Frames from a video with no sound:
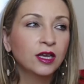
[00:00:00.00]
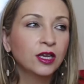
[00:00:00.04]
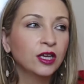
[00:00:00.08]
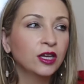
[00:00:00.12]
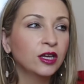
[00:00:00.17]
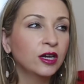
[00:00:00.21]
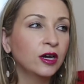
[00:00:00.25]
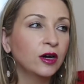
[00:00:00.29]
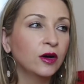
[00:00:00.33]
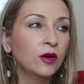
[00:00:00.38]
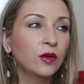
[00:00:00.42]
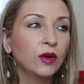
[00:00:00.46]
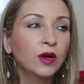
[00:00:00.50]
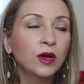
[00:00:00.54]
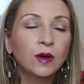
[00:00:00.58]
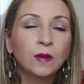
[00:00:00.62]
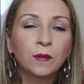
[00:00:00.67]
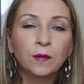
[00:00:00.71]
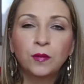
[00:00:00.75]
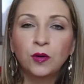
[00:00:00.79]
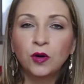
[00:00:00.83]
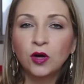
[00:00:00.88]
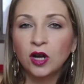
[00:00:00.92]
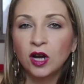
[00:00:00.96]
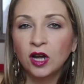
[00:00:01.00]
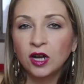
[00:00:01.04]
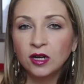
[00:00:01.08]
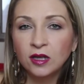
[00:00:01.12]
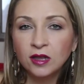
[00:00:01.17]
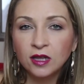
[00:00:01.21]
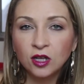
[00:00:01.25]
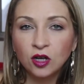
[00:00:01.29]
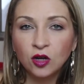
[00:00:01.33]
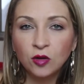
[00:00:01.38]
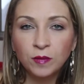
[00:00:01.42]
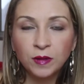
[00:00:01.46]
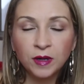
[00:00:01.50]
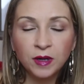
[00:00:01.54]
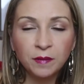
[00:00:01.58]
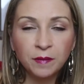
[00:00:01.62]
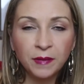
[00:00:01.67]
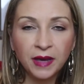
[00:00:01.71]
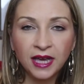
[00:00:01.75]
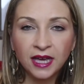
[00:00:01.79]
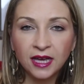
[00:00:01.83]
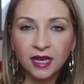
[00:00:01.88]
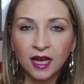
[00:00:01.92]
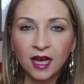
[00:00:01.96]
put on a little bit of
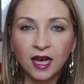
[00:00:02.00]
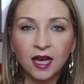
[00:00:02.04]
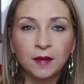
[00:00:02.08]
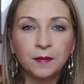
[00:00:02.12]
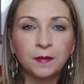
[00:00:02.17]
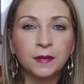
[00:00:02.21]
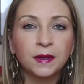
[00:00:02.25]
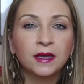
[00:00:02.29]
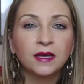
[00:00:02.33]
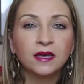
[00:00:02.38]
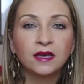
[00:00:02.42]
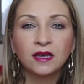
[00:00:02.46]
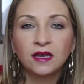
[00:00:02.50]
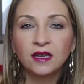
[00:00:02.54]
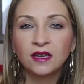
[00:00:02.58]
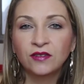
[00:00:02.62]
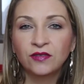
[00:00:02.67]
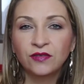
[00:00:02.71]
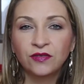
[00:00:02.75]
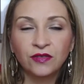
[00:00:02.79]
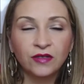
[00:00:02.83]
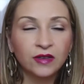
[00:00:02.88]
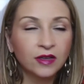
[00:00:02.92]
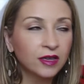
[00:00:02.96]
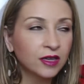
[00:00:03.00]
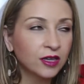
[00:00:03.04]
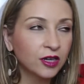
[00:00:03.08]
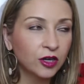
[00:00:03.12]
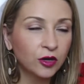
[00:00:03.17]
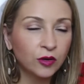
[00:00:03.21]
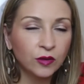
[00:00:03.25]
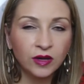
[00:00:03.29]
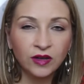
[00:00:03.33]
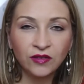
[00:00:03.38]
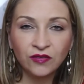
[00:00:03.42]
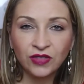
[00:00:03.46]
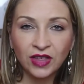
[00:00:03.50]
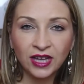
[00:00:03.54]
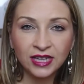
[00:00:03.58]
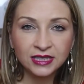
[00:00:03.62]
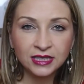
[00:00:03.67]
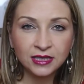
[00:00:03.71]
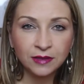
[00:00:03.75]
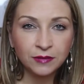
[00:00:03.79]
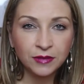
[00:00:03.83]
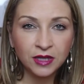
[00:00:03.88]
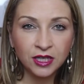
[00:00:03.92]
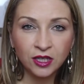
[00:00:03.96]
makeup if
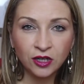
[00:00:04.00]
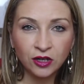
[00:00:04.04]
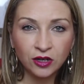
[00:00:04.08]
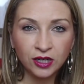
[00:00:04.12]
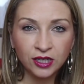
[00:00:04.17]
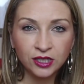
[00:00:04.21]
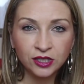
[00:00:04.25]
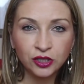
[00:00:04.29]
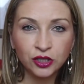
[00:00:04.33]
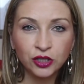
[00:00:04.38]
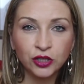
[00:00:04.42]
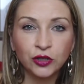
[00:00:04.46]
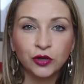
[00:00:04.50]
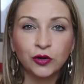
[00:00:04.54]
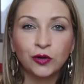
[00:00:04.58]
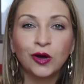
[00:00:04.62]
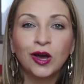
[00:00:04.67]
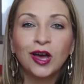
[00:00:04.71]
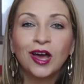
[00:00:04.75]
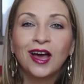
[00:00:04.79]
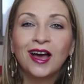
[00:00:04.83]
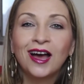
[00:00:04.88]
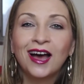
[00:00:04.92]
that's something you're into.